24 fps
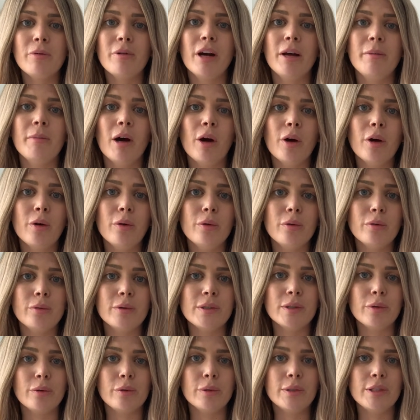Primark
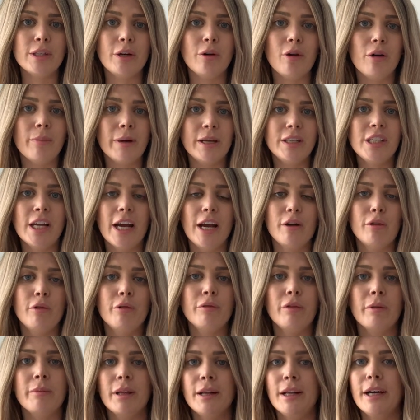hauls also on my channel
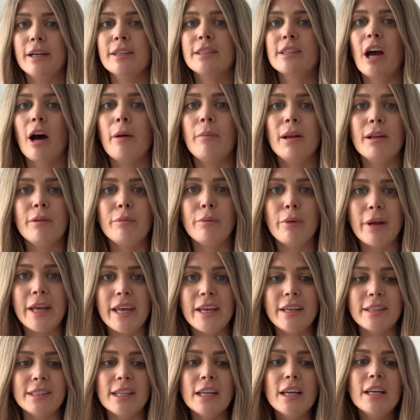from the last couple of
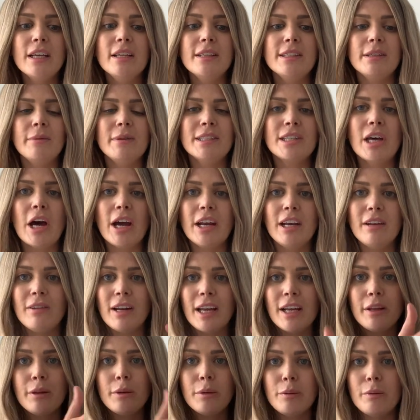weeks. So it's kind of
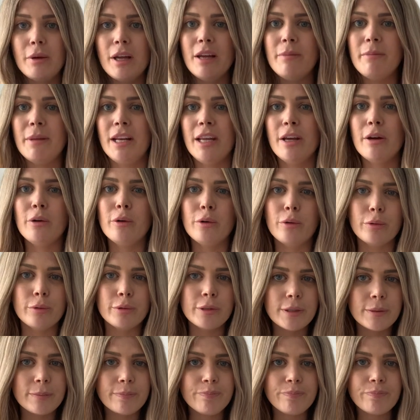like three mini
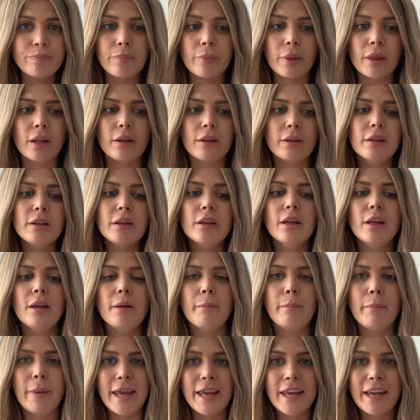hauls
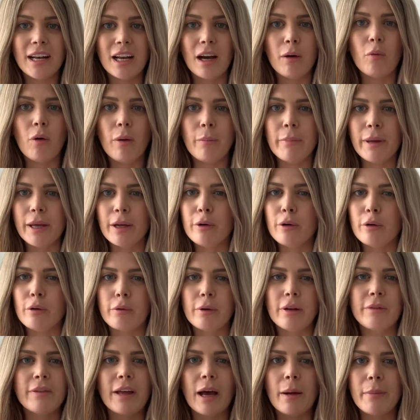making up one big haul,
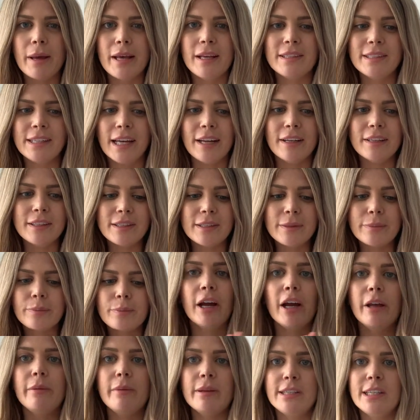if that makes sense.
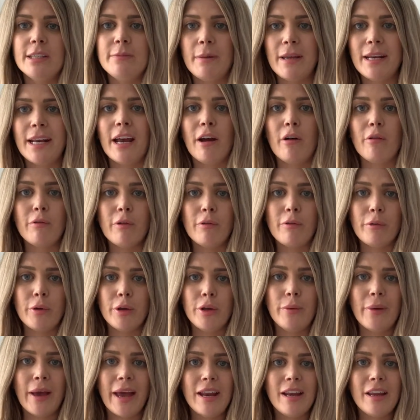Hope this has been helpful for
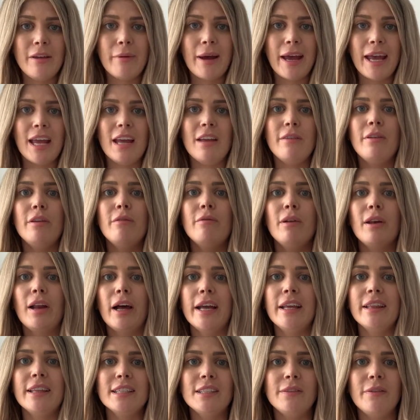you anyway. If you've
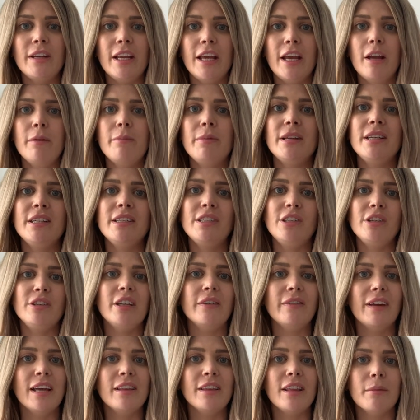liked this video, please do
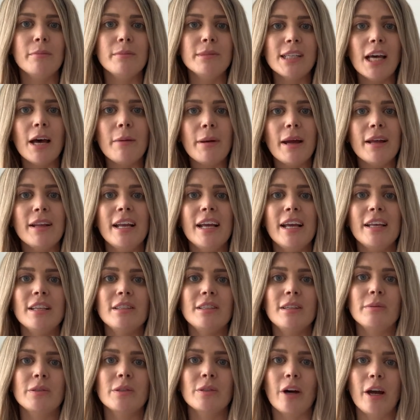give it a thumbs up and hit the
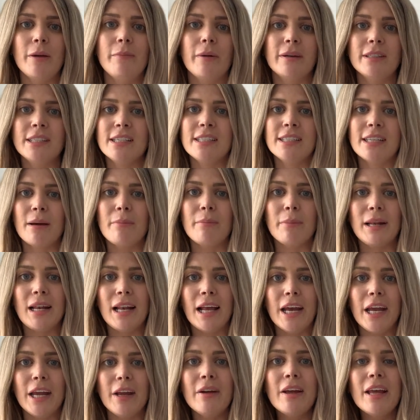subscribe button down
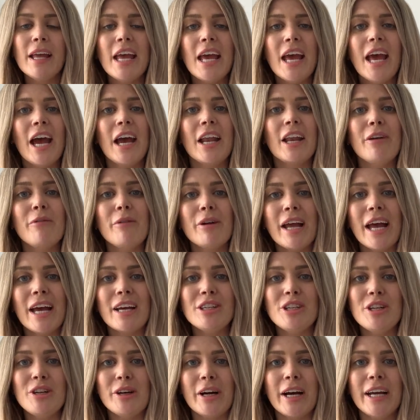below. And I will
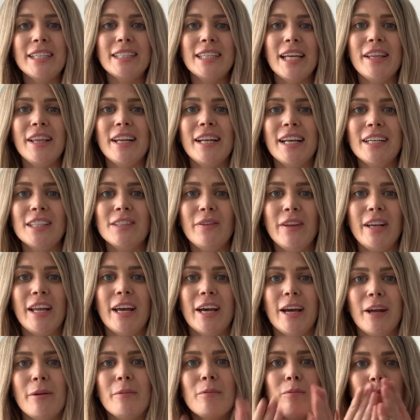catch you guys in the next
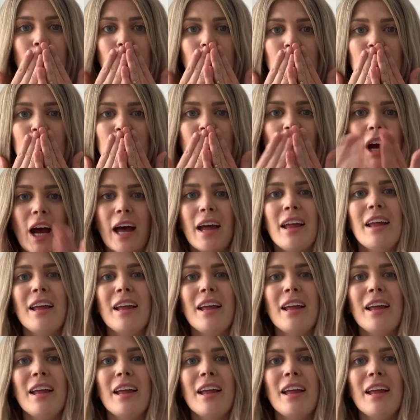video. Mwah.